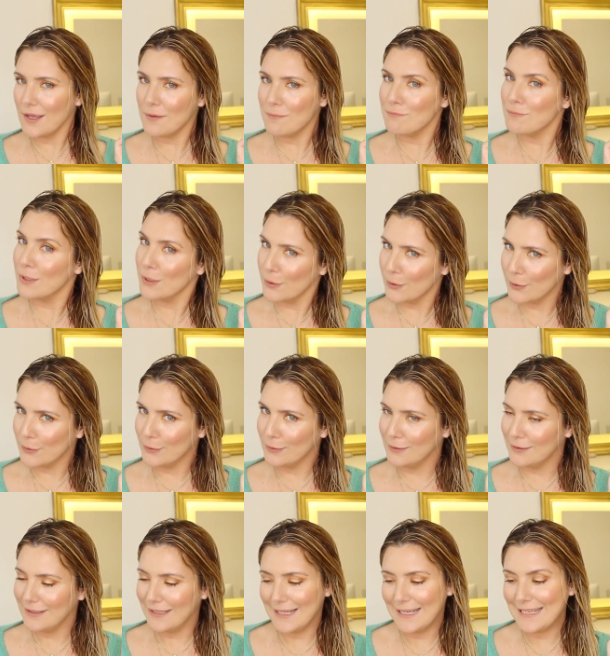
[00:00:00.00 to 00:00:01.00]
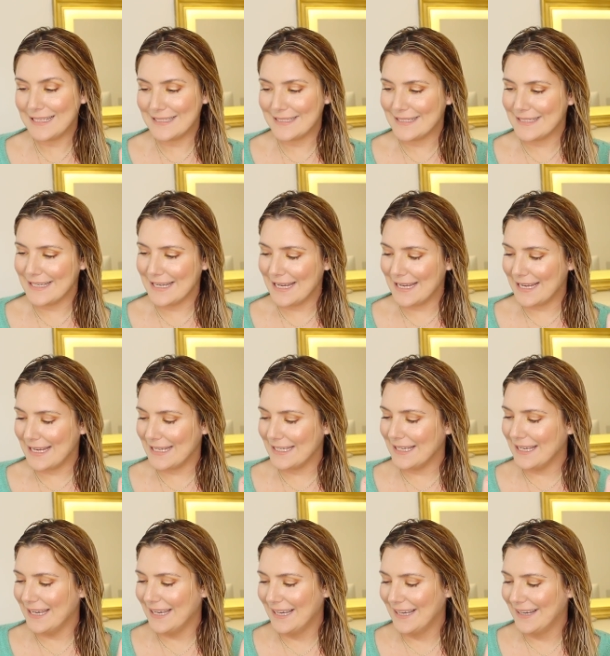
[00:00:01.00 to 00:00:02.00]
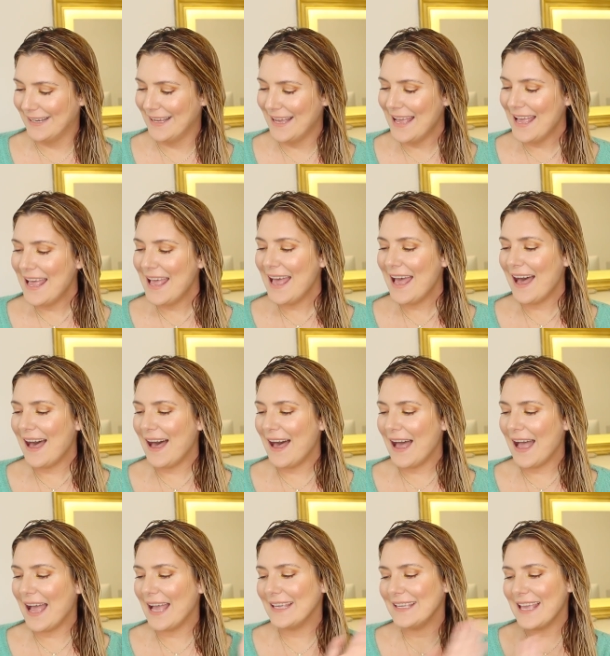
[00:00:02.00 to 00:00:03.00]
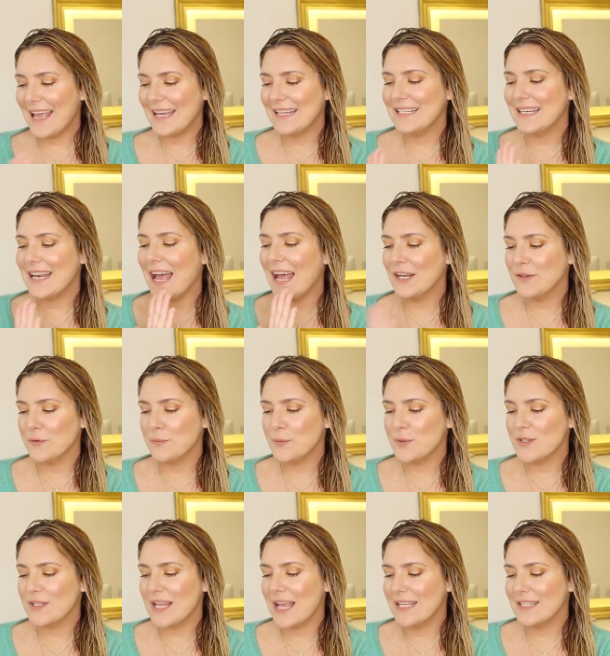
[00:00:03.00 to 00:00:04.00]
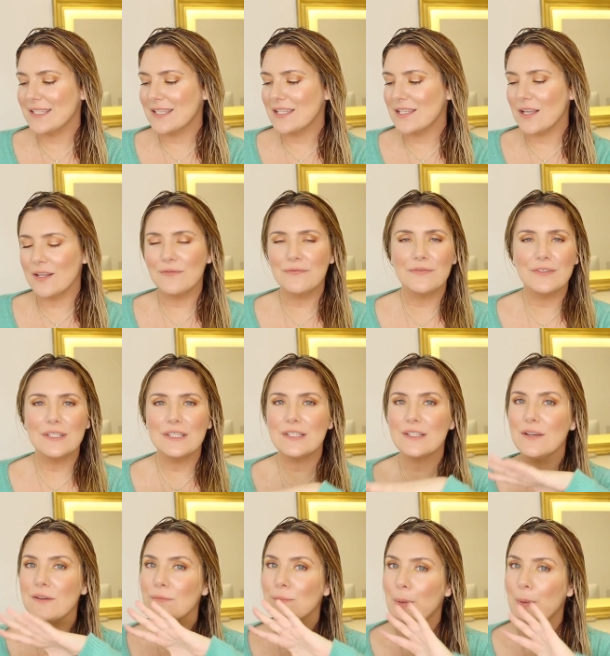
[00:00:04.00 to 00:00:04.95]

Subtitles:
a miracle indeed. Again, 100% sulfate,